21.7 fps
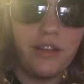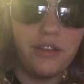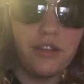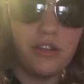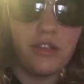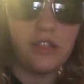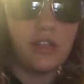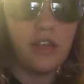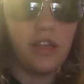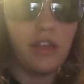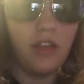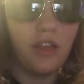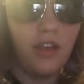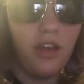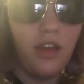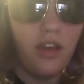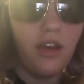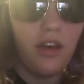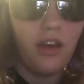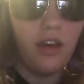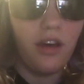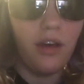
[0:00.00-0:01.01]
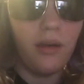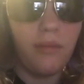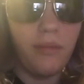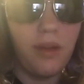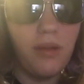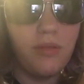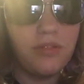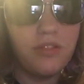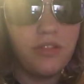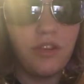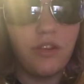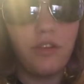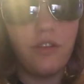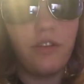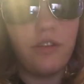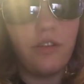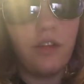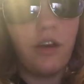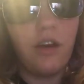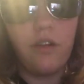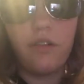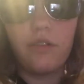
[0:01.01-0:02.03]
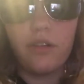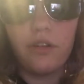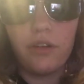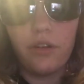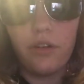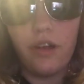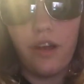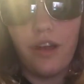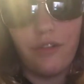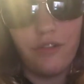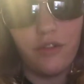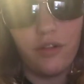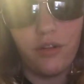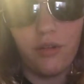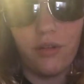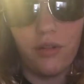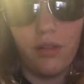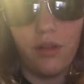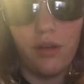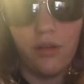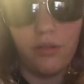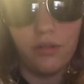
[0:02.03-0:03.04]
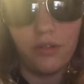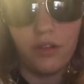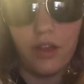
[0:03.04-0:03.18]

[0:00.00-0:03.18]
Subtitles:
interesting. It was good to talk to her after a long